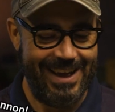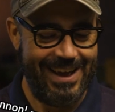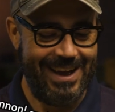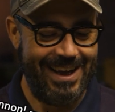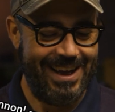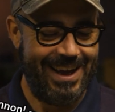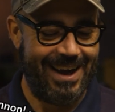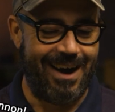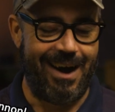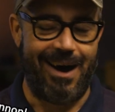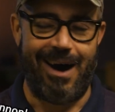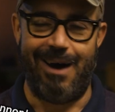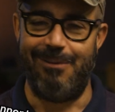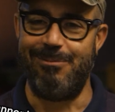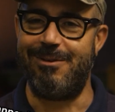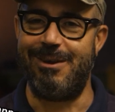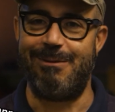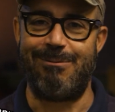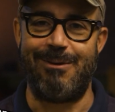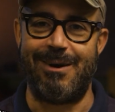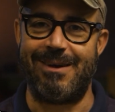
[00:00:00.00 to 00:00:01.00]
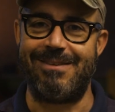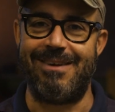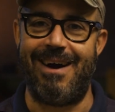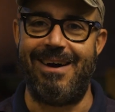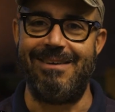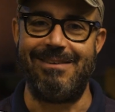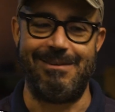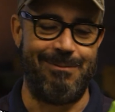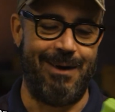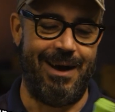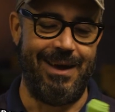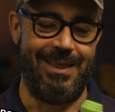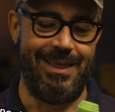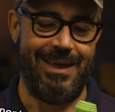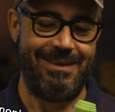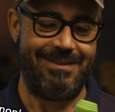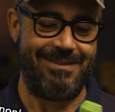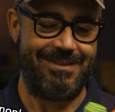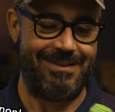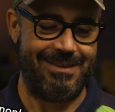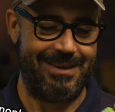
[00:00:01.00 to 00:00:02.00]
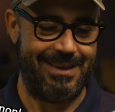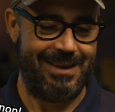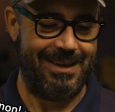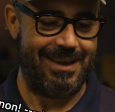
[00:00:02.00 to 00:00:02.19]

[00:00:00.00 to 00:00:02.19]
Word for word: oh, I'm super excited by this.